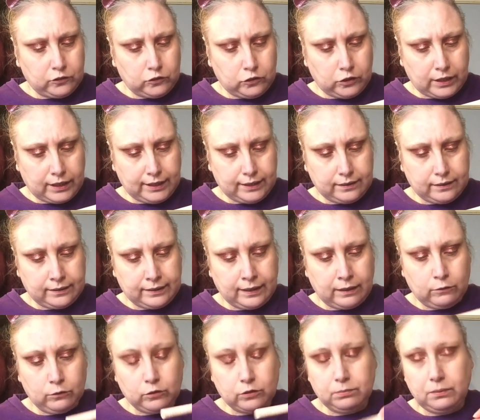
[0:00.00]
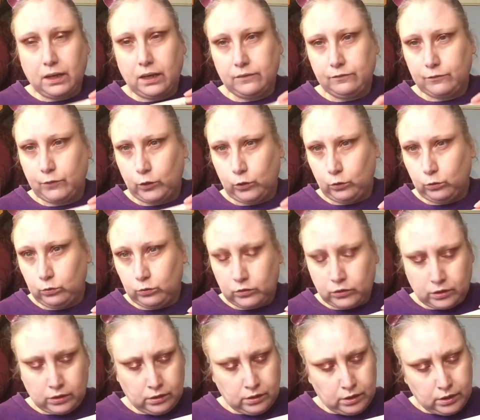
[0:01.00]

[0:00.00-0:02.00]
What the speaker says: shade, and that was my fault.